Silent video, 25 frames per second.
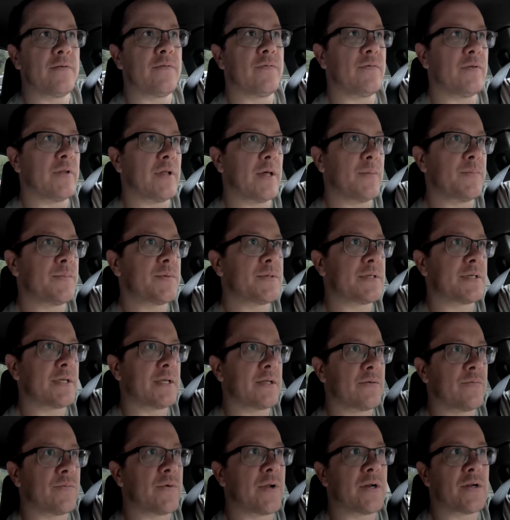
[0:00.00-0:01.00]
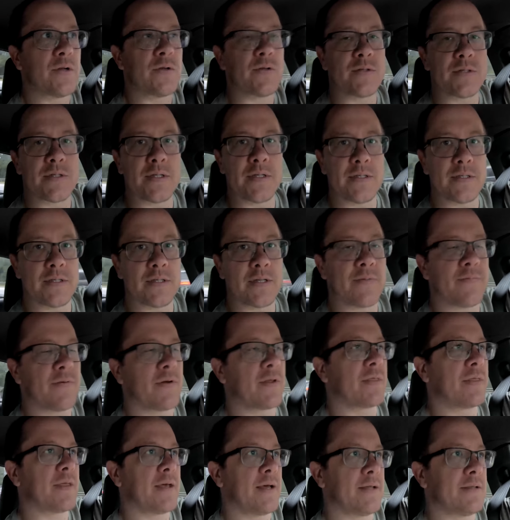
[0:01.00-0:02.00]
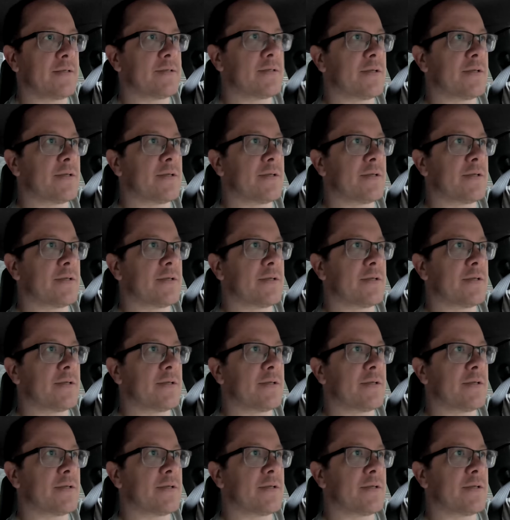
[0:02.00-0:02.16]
flips and rentals and stuff like that.